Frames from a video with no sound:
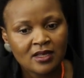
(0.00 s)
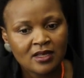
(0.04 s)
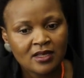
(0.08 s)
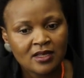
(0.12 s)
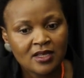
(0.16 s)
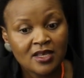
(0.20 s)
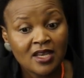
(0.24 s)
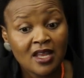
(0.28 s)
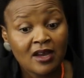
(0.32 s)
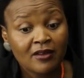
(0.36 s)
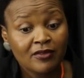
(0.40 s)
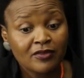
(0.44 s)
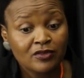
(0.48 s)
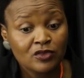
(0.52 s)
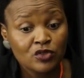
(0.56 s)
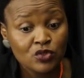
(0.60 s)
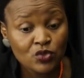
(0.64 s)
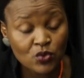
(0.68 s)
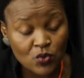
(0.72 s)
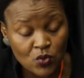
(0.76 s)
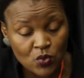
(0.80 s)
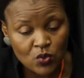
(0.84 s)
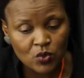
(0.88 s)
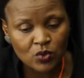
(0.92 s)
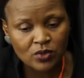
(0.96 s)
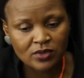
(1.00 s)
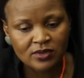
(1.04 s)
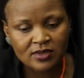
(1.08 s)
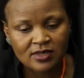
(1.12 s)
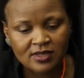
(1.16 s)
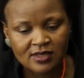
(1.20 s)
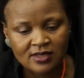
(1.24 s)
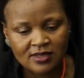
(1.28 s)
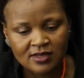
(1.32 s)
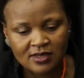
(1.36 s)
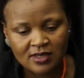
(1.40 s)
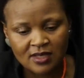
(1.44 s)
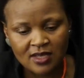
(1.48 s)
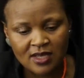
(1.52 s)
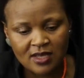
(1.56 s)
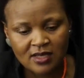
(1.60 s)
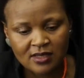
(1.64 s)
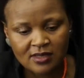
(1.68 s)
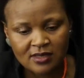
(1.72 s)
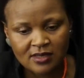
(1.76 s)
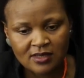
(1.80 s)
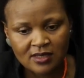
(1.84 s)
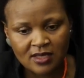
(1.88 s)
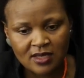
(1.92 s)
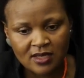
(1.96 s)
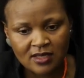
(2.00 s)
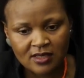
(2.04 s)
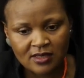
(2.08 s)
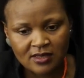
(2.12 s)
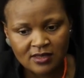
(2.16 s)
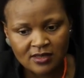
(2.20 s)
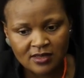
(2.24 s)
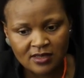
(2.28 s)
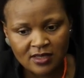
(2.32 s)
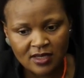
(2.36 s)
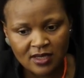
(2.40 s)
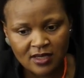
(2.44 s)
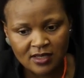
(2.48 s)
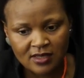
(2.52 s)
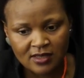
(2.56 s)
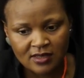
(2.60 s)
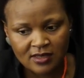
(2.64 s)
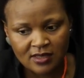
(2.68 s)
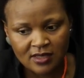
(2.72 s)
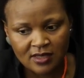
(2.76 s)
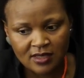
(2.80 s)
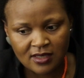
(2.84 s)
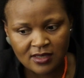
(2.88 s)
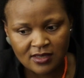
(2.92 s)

enough tools and